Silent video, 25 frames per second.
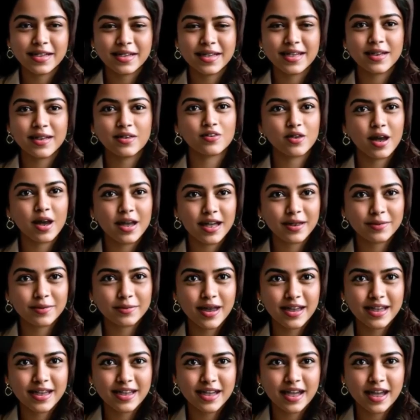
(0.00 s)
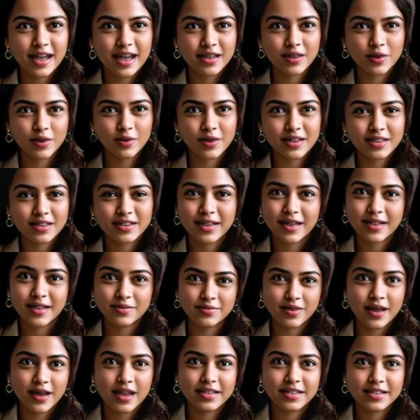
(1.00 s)
times 5 plus 2 times
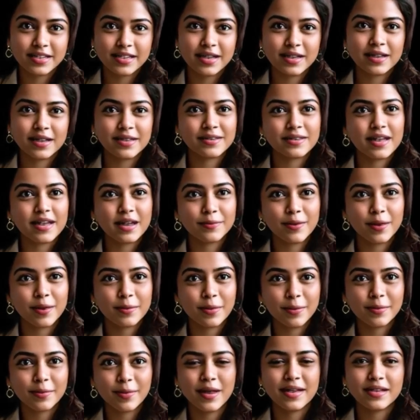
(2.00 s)
3 times 5,